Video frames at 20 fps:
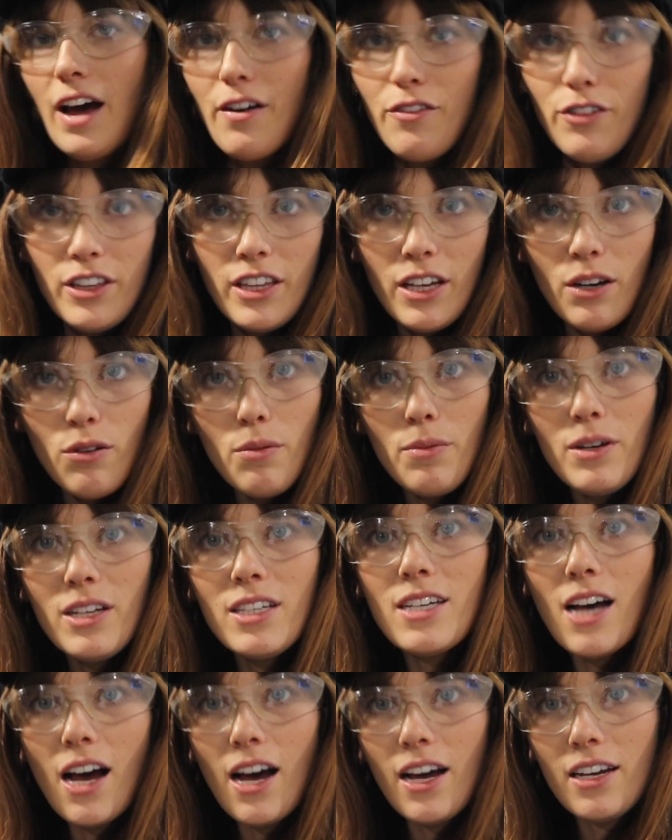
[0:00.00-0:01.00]
everything will be
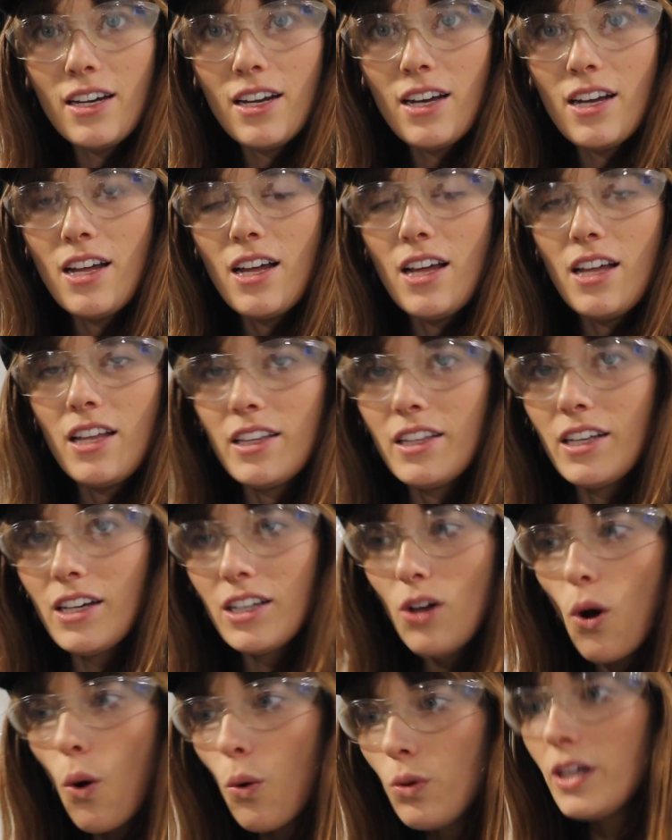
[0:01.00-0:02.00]
done. The
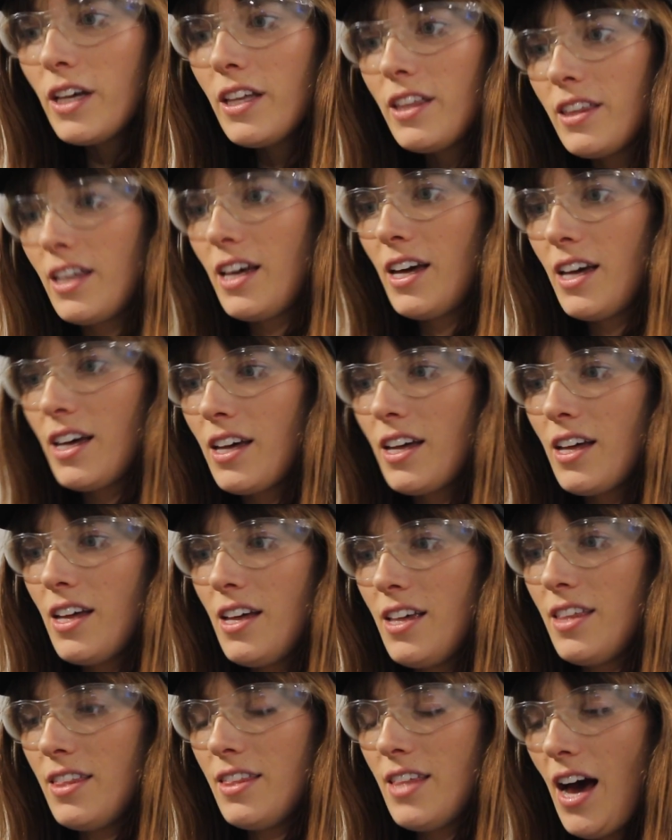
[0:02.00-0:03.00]
only thing
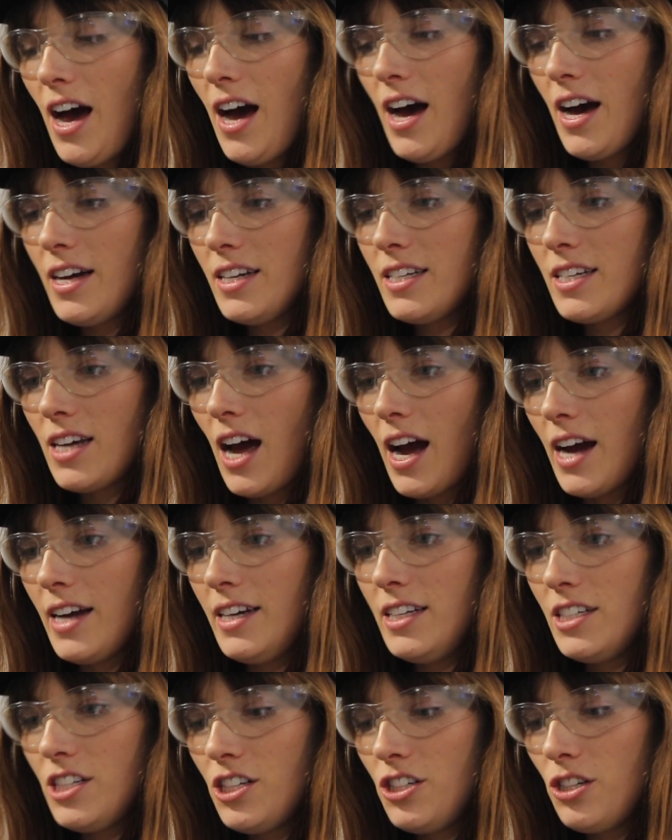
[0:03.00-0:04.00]
that I
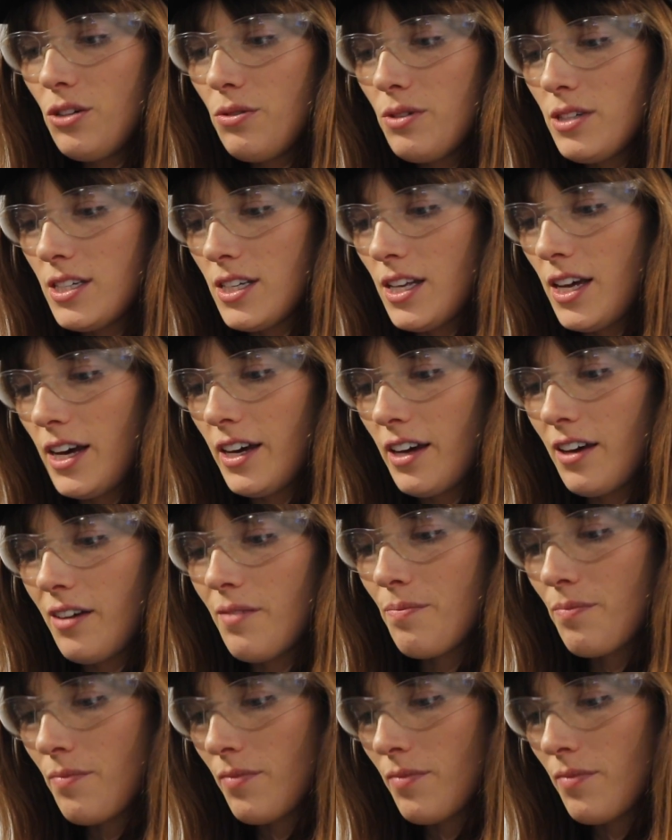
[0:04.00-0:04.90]
need to do is like